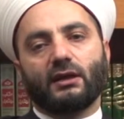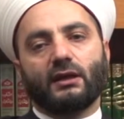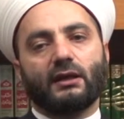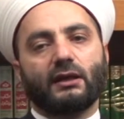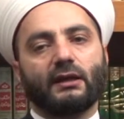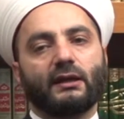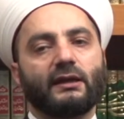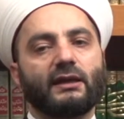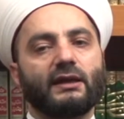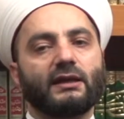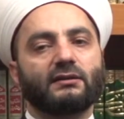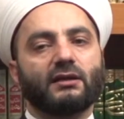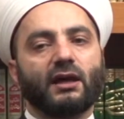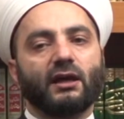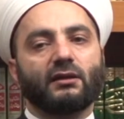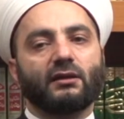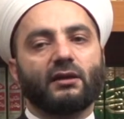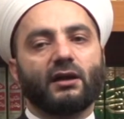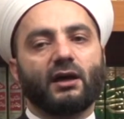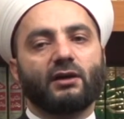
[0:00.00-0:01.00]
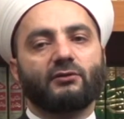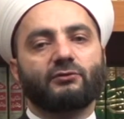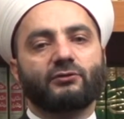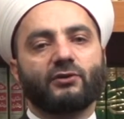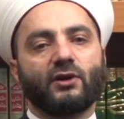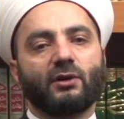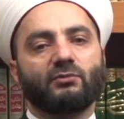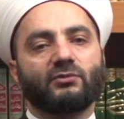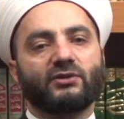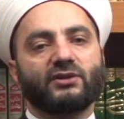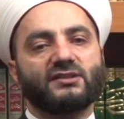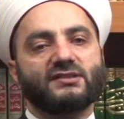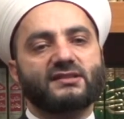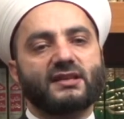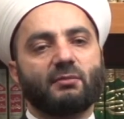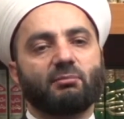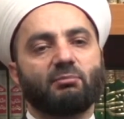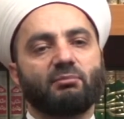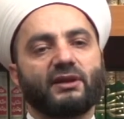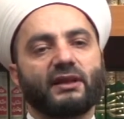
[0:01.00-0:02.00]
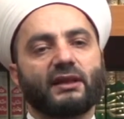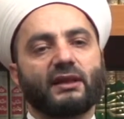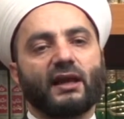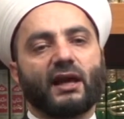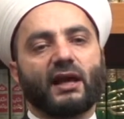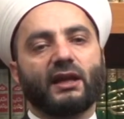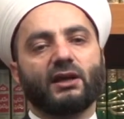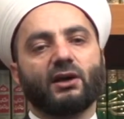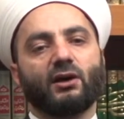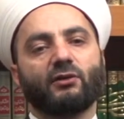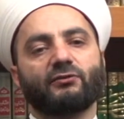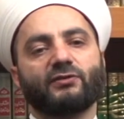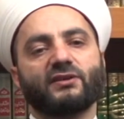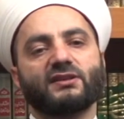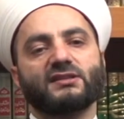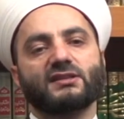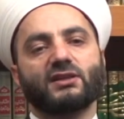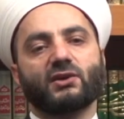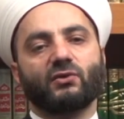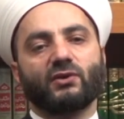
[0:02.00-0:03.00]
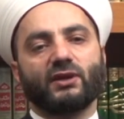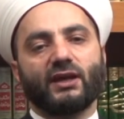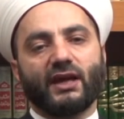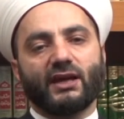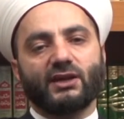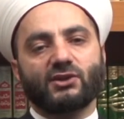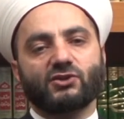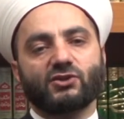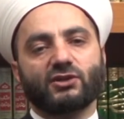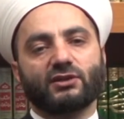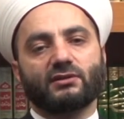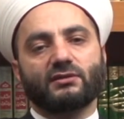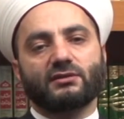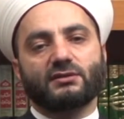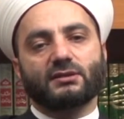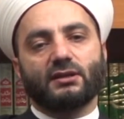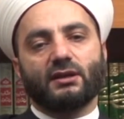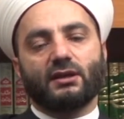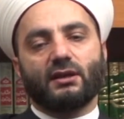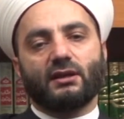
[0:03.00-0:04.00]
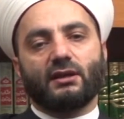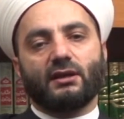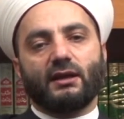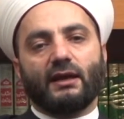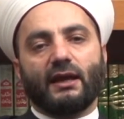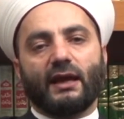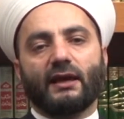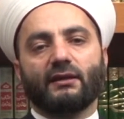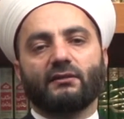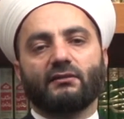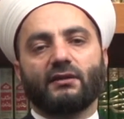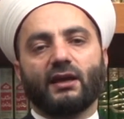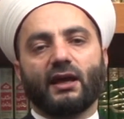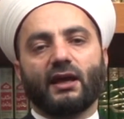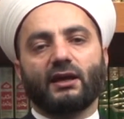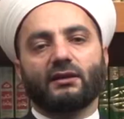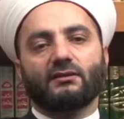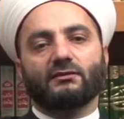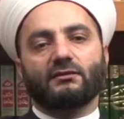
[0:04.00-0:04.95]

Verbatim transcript: cleared Allah from resembling any of his creations, and that